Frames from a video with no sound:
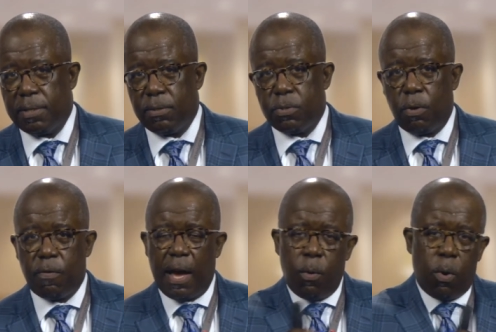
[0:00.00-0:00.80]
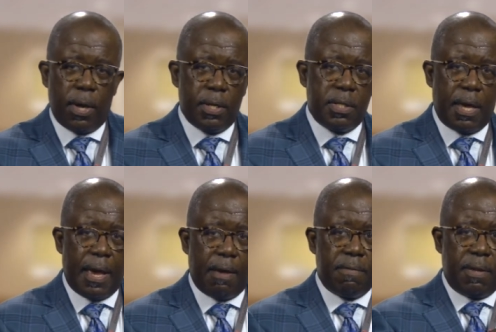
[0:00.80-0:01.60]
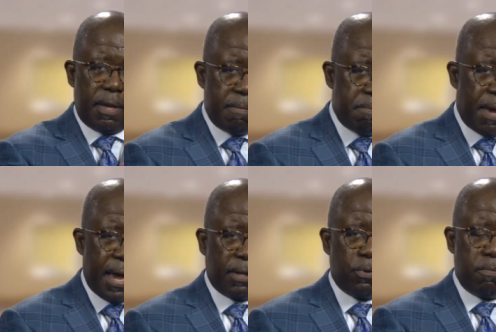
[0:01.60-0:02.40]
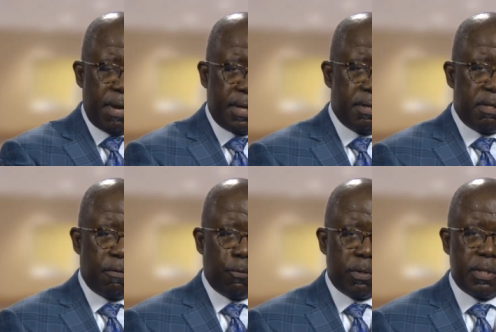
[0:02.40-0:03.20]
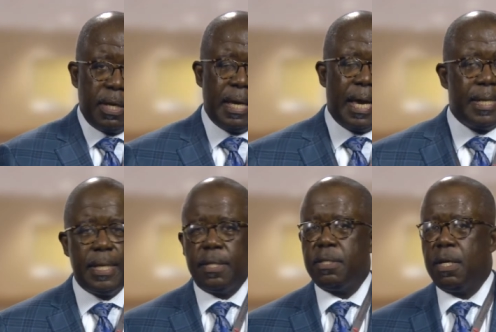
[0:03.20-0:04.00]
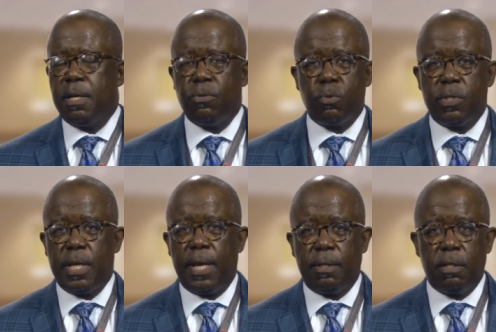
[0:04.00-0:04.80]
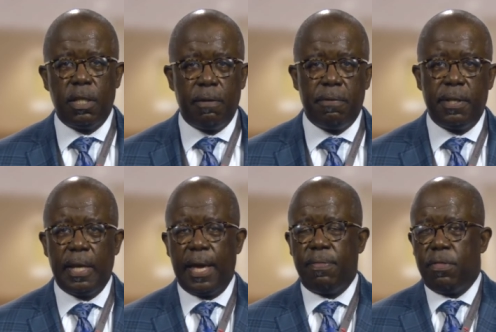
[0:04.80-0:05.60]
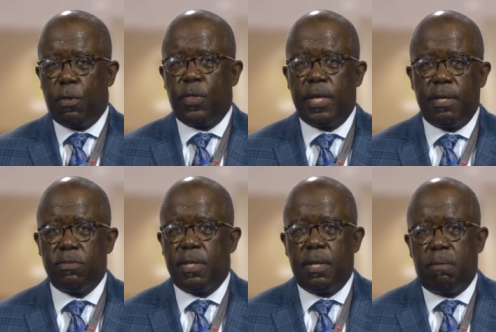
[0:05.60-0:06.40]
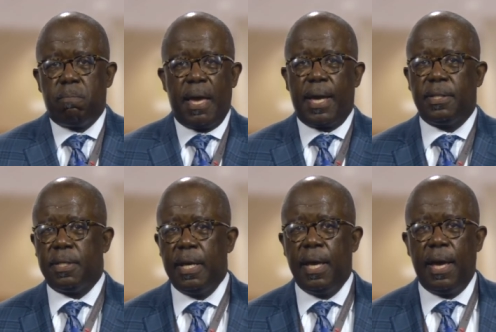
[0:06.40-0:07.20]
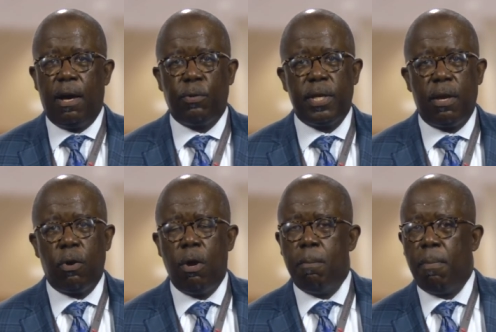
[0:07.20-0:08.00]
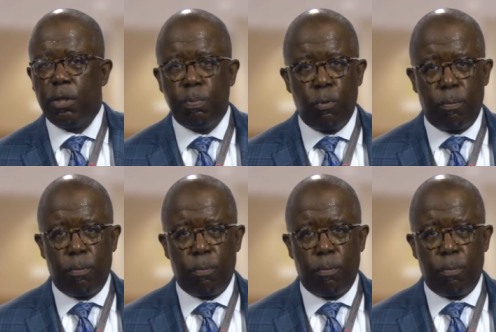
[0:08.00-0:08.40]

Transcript: And so, if I wanted to have impact or make a difference, I needed to understand Cleveland and the things that impacted healthcare much more